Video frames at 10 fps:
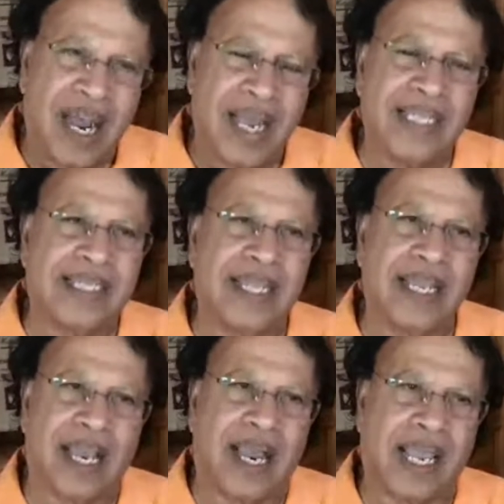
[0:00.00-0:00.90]
I
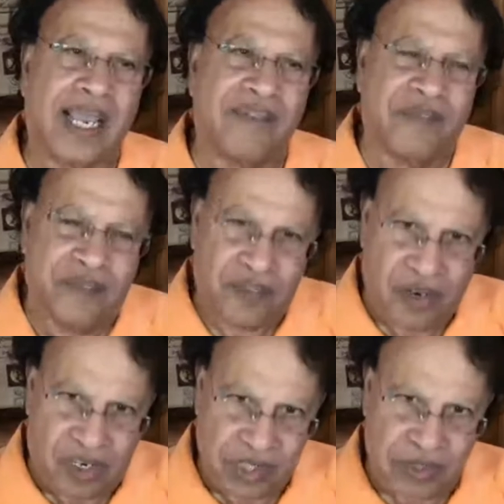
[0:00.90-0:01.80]
think I have
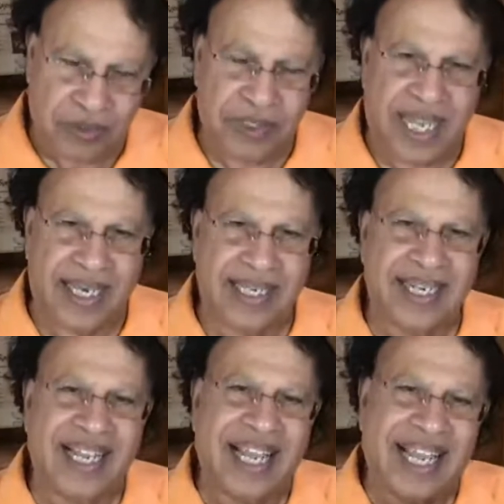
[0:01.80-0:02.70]
gone through that,
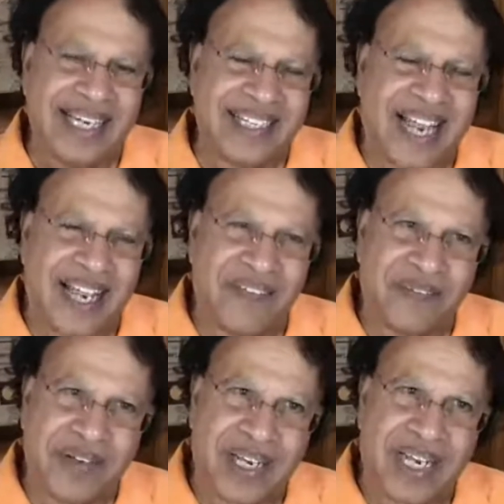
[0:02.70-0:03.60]
and I
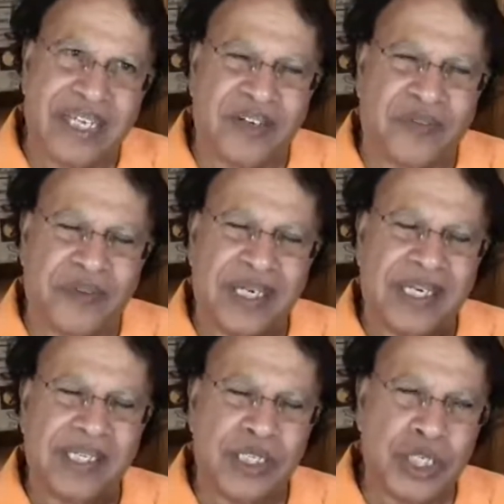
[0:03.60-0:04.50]
have kind of
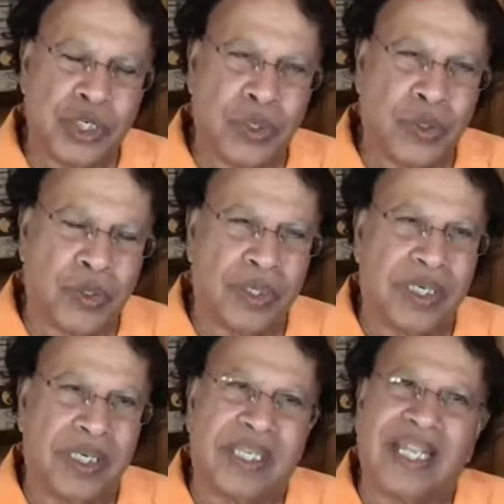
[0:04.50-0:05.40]
showed